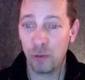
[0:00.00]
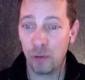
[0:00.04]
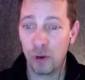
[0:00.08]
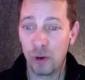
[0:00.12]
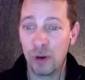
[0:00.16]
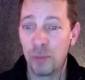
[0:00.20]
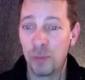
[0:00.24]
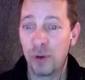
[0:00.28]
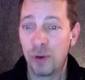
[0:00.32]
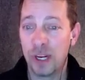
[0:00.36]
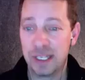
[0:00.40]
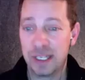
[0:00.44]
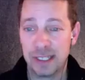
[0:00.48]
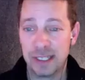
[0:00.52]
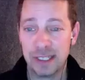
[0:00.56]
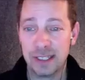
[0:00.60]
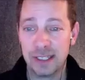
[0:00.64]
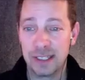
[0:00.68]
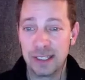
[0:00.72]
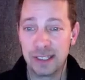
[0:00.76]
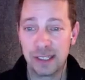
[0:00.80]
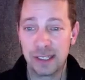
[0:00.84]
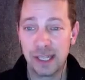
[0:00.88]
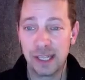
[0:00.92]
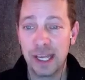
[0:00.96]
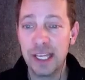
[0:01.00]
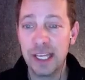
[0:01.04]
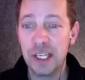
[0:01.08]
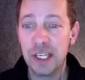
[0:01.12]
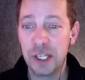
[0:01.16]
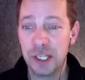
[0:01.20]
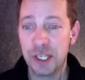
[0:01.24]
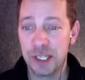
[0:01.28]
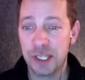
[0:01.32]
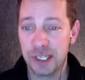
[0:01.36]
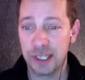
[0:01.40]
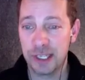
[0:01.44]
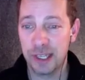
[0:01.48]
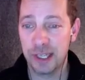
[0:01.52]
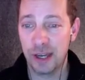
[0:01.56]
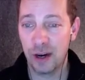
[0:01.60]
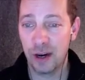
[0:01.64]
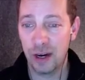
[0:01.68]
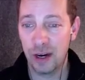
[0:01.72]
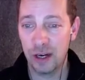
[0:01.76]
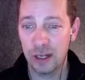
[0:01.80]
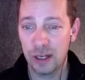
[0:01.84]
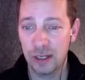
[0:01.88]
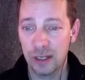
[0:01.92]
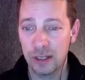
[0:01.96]
WordPress installations in
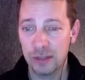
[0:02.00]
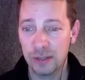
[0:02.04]
there